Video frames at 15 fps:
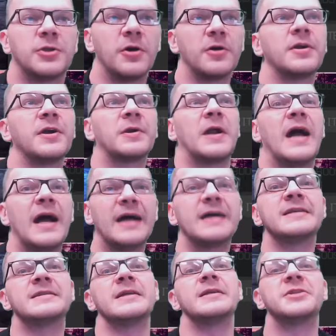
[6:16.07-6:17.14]
Shocker,
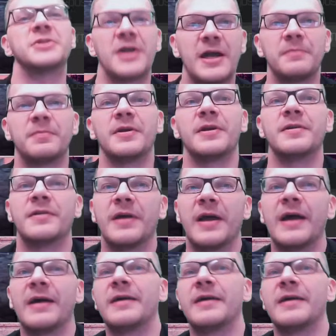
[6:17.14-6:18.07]
as a champion,